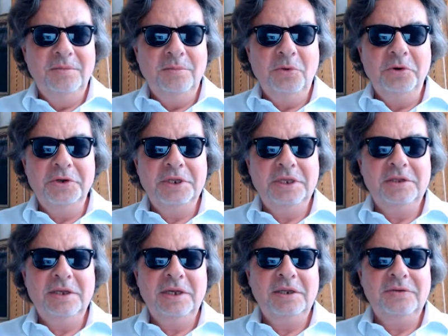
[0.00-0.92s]
More
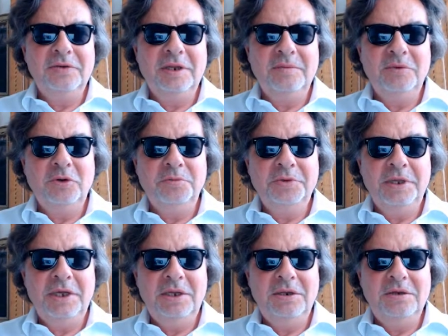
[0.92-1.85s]
details can be
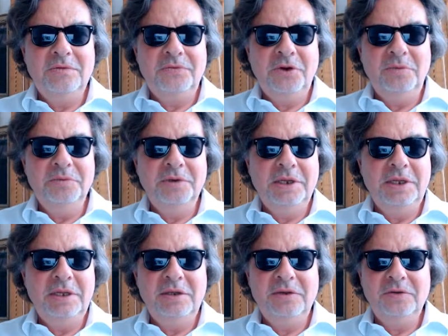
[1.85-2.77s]
obtained from the
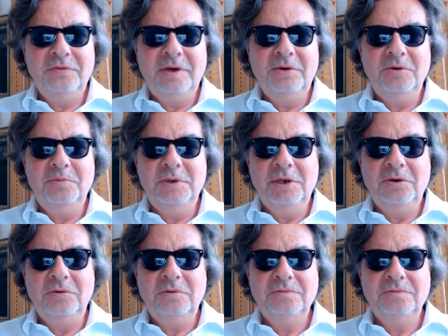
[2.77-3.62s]
links found below.